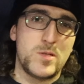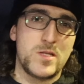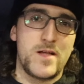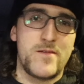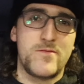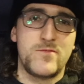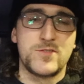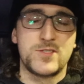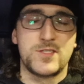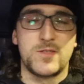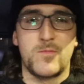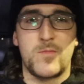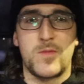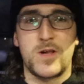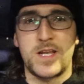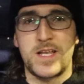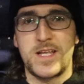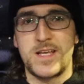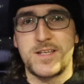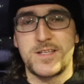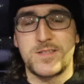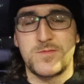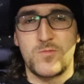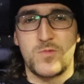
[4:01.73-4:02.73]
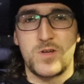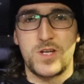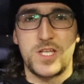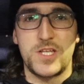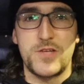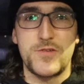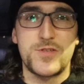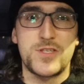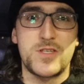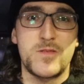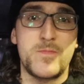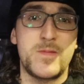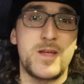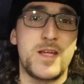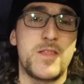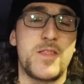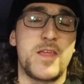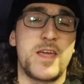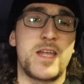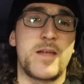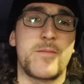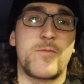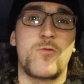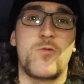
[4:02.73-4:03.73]
levels, the money isn't what it used to be.
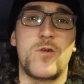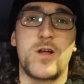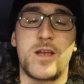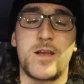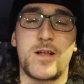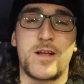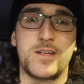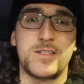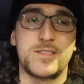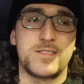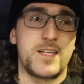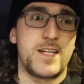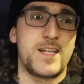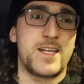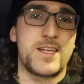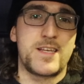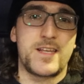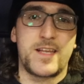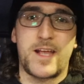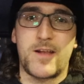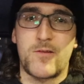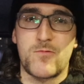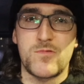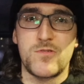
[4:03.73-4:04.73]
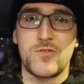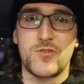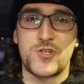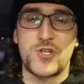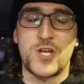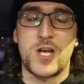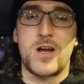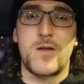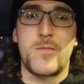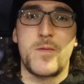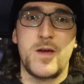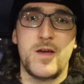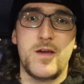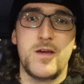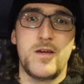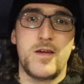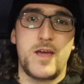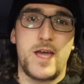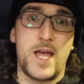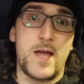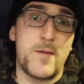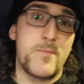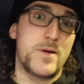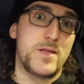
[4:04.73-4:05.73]
They end up quitting because they need to get a real job
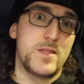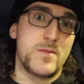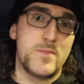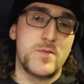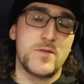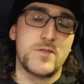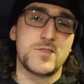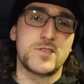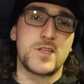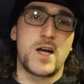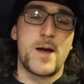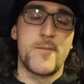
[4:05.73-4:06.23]
and pay the bills.